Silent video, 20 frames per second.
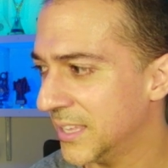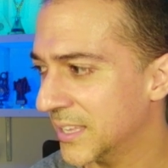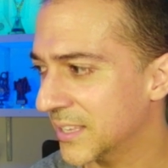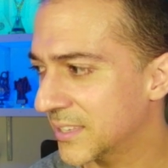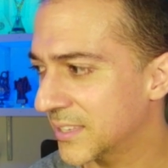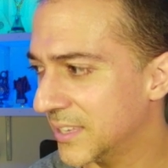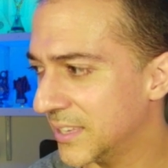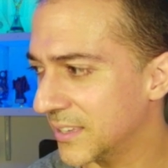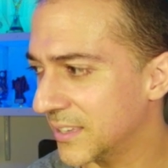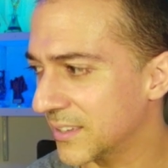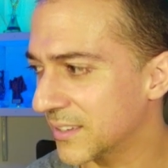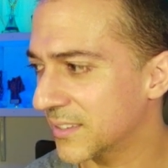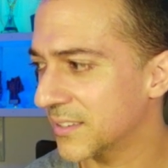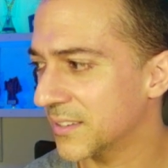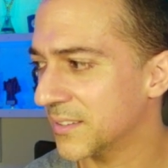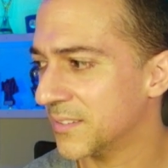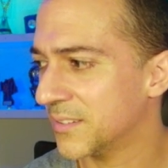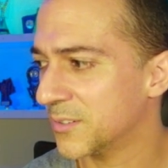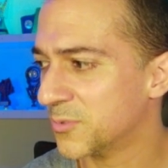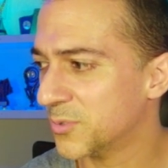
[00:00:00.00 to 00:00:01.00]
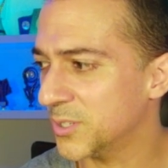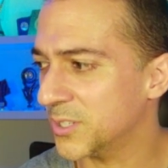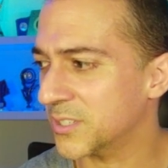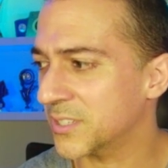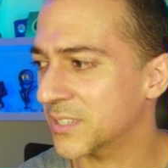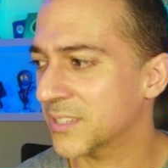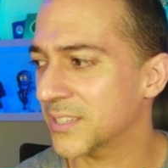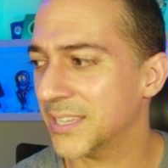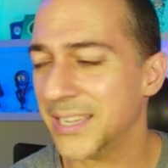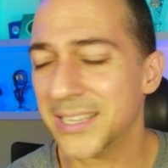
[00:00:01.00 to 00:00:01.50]
king,
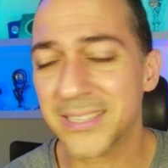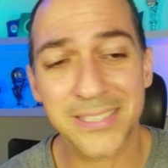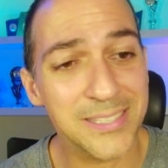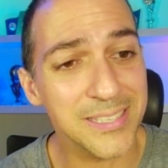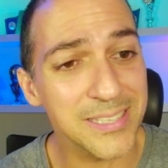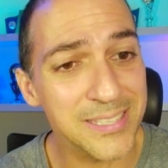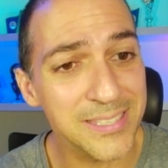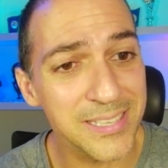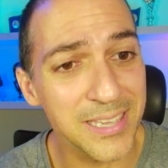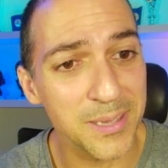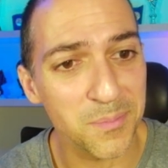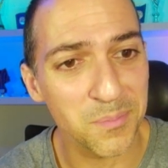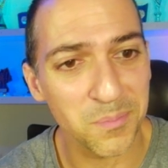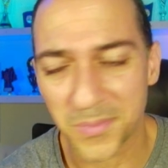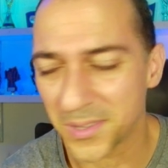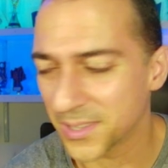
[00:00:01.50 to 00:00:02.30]
rook. It's the same.